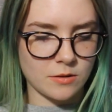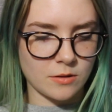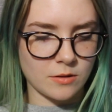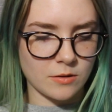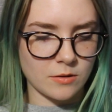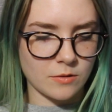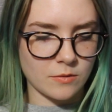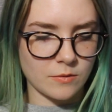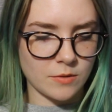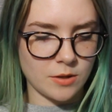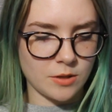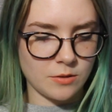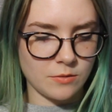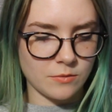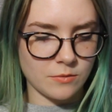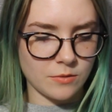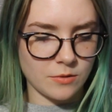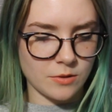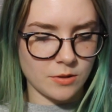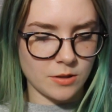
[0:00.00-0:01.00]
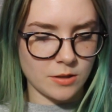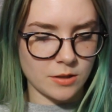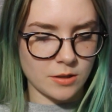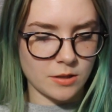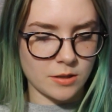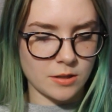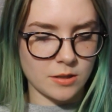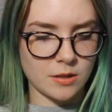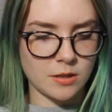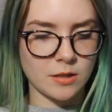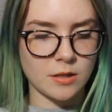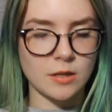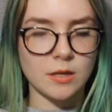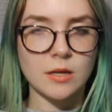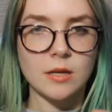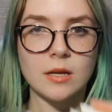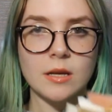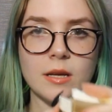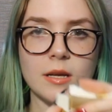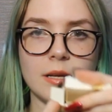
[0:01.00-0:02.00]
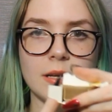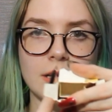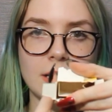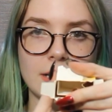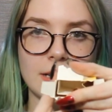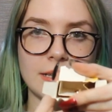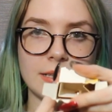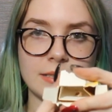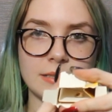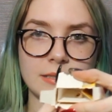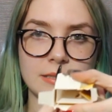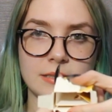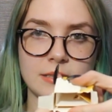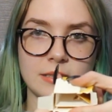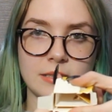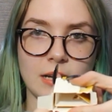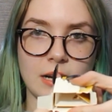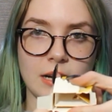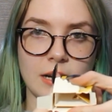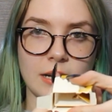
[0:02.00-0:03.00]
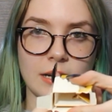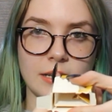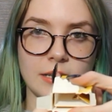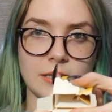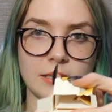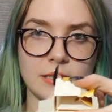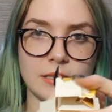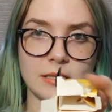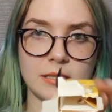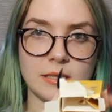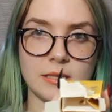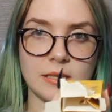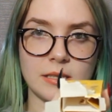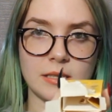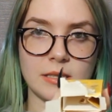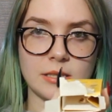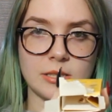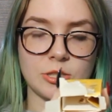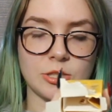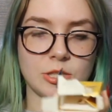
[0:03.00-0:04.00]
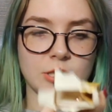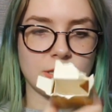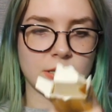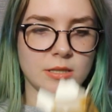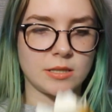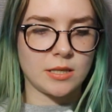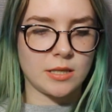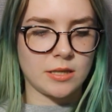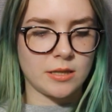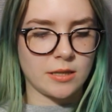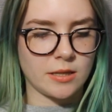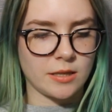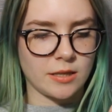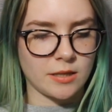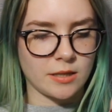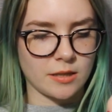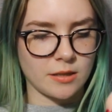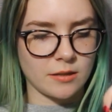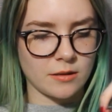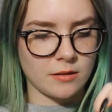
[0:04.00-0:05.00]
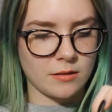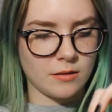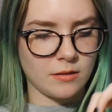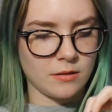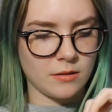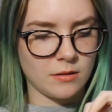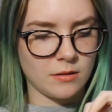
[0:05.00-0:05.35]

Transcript: So when you look inside, it's just in there.